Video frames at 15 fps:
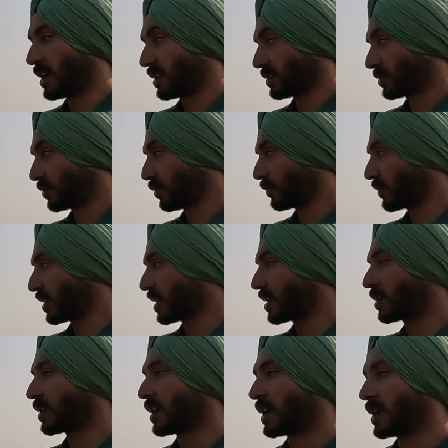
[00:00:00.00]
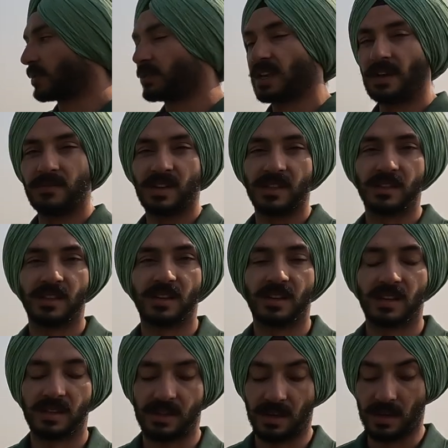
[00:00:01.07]
So far, we have done
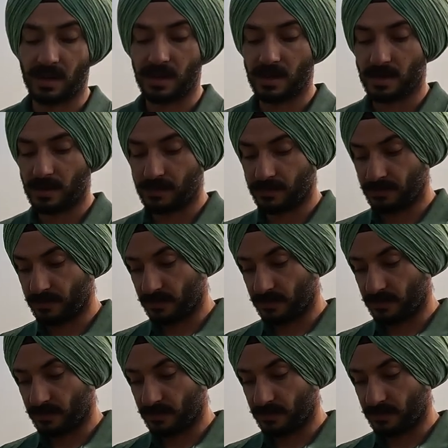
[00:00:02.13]
the